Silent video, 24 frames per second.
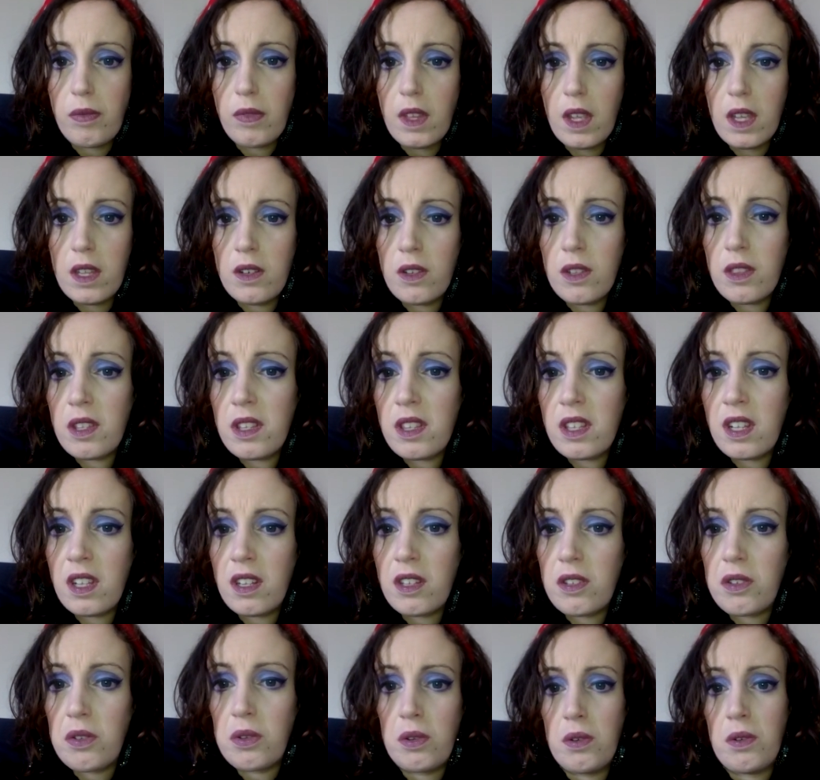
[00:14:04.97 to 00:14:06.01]
Another thing
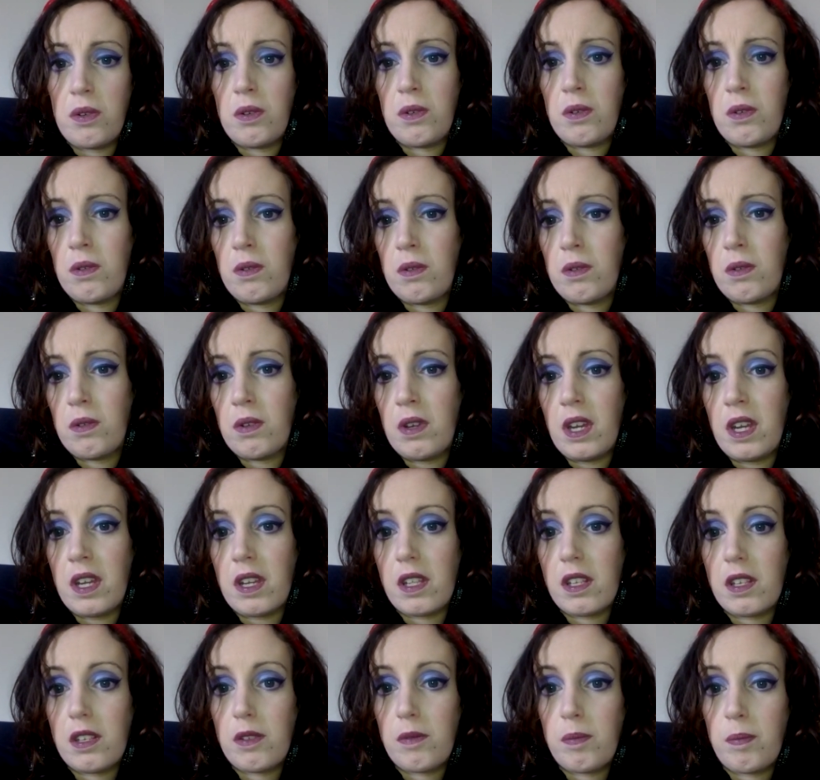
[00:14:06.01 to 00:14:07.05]
to
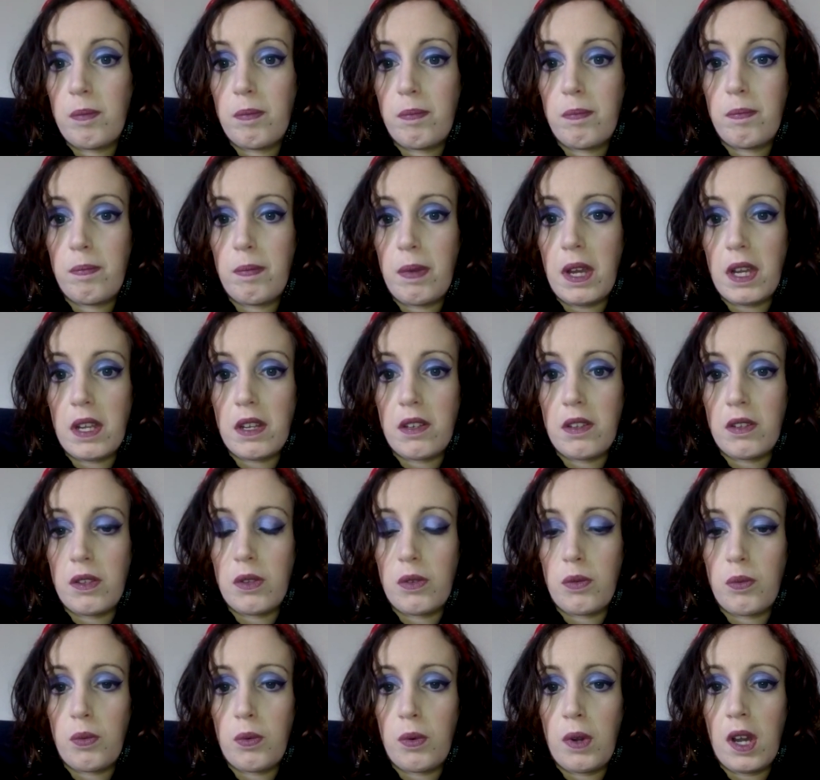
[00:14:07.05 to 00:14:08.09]
expect as
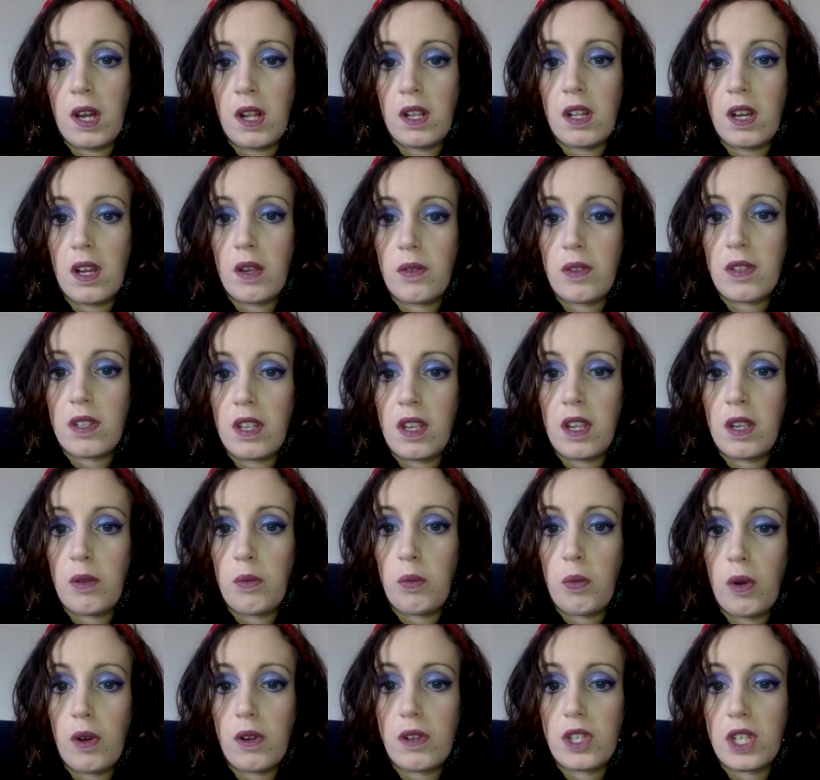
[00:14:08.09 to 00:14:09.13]
well, I would say
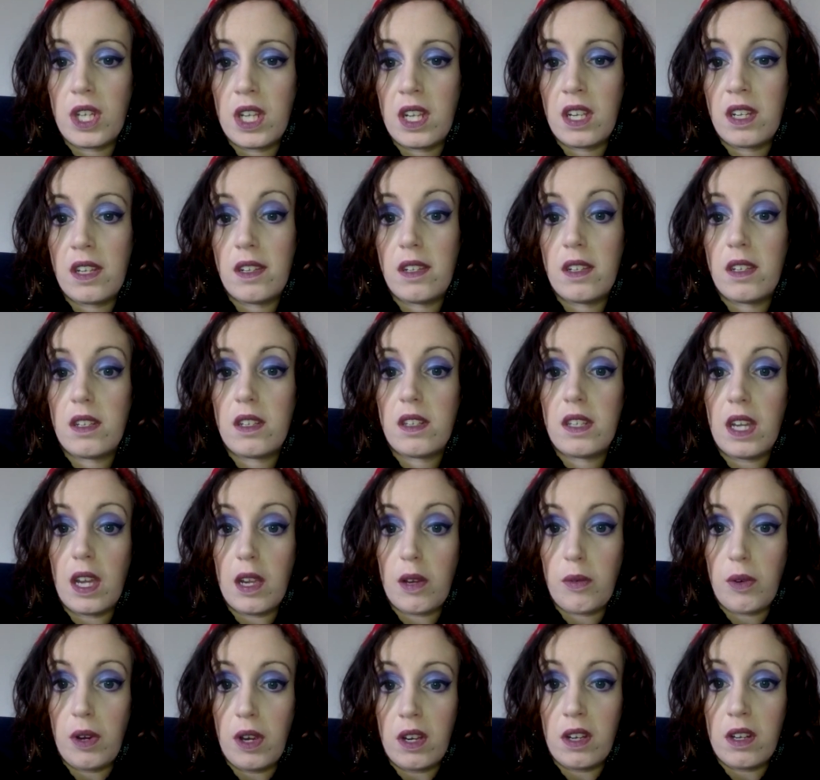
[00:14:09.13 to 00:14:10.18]
watching
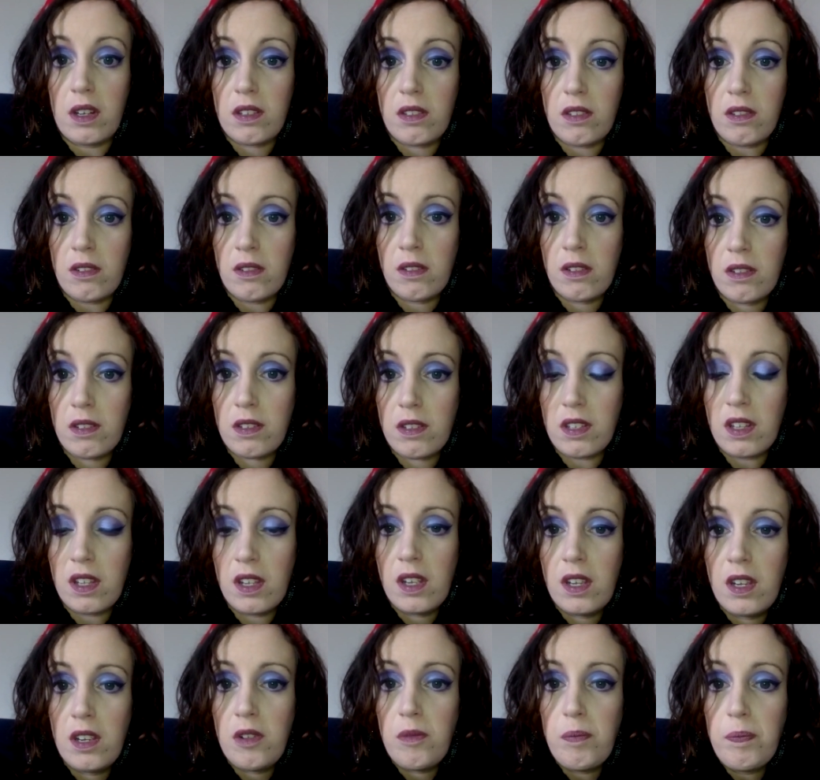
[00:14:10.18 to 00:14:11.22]
tech rehearsals.
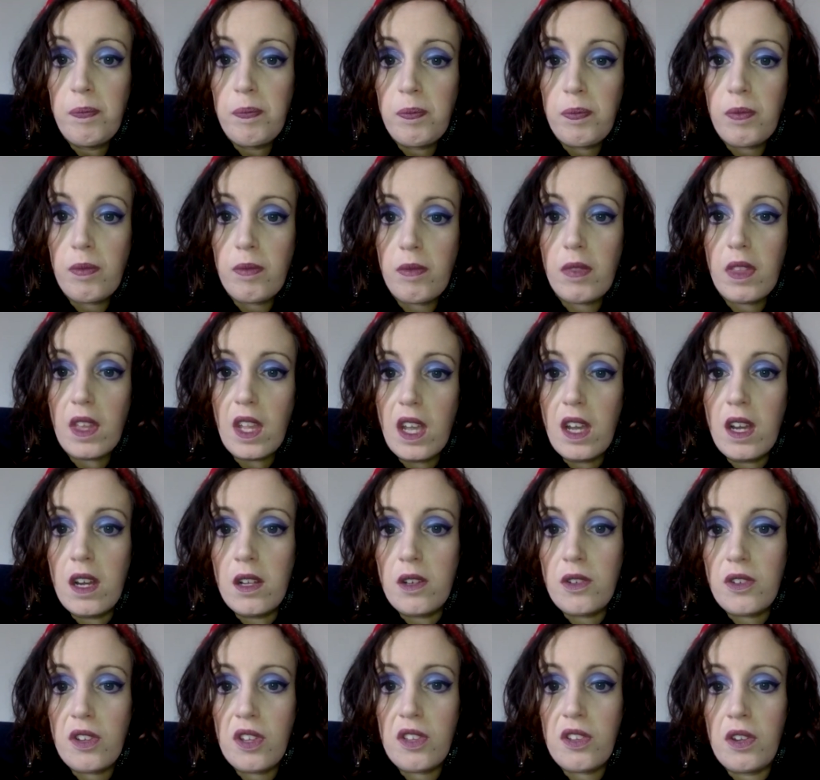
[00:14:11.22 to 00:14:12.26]

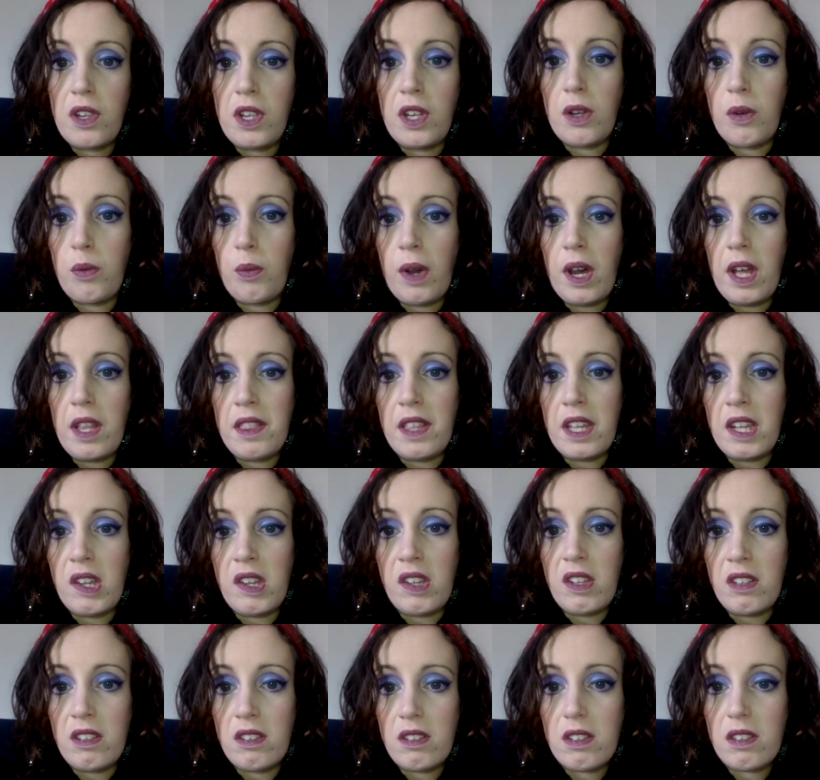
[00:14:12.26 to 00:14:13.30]
And just so you know where
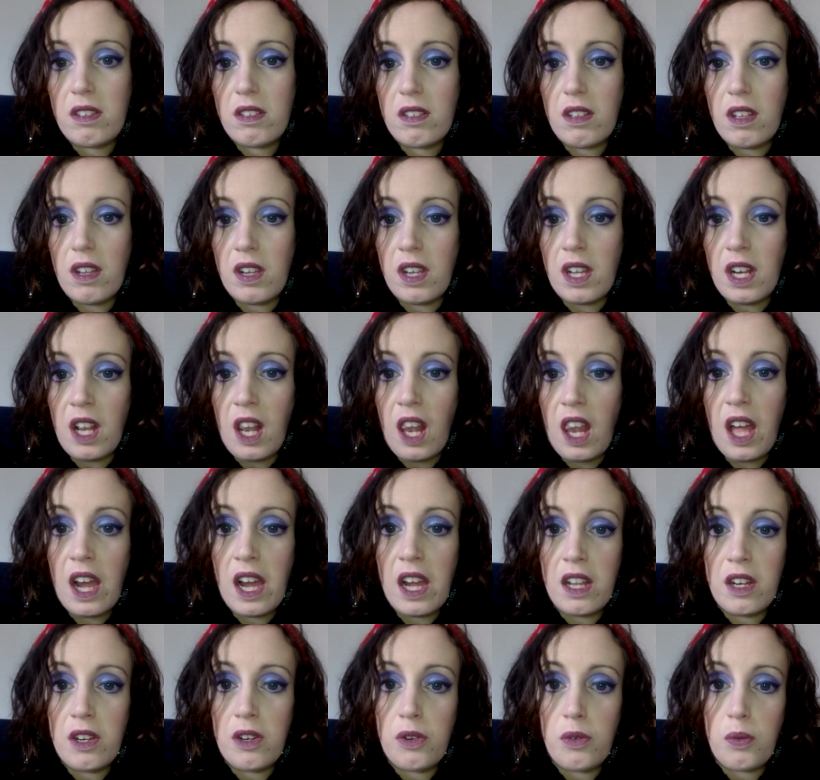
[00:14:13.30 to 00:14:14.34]
things are going to
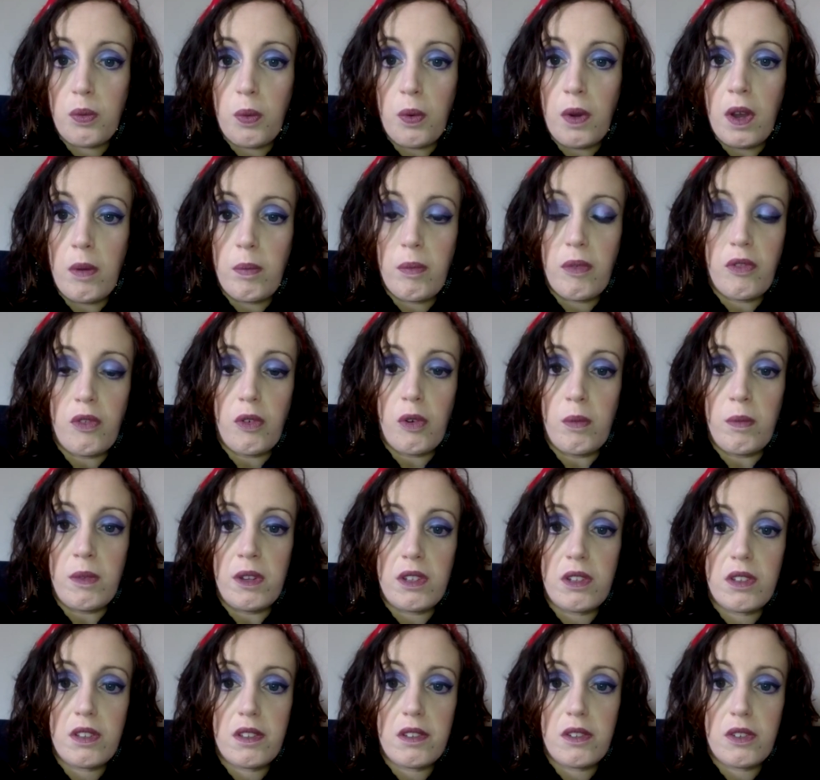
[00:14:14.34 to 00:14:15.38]
land, where
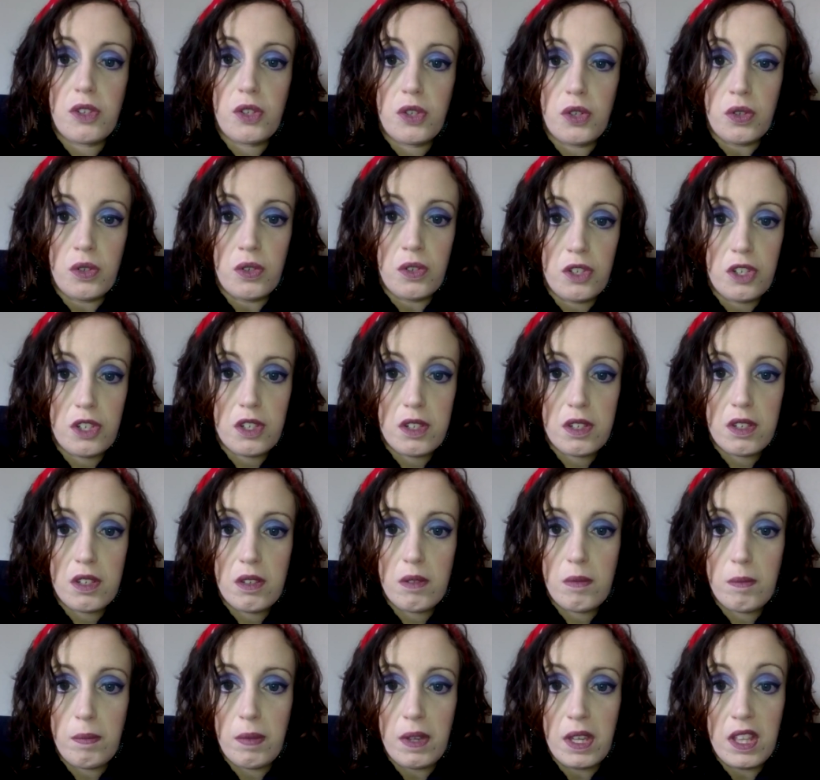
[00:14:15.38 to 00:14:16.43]
performers should
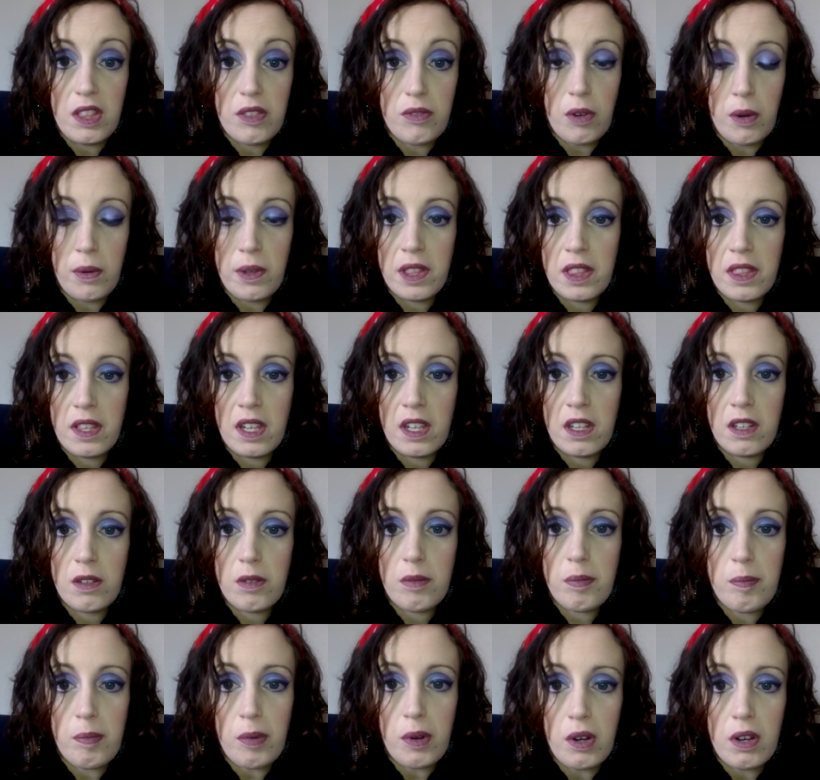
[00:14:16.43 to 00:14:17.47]
be throwing
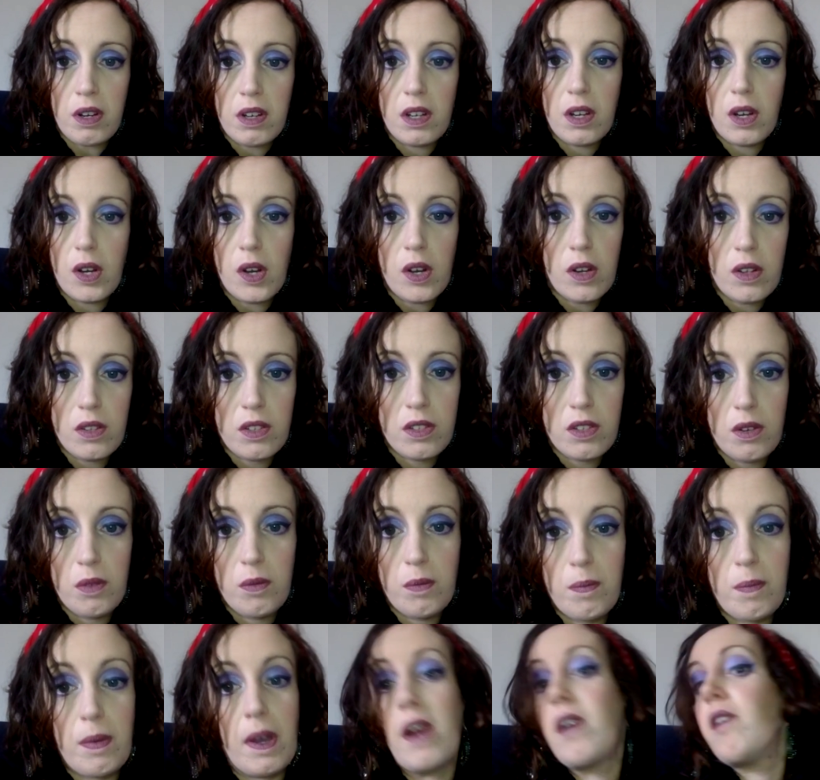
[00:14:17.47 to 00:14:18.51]
things, but also
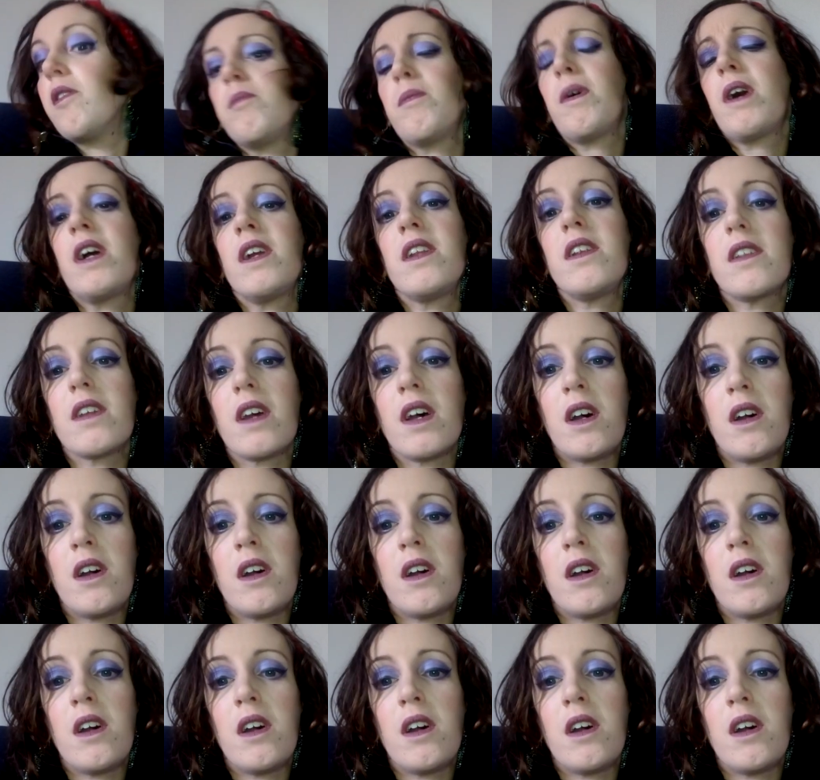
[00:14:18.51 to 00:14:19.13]
bear in mind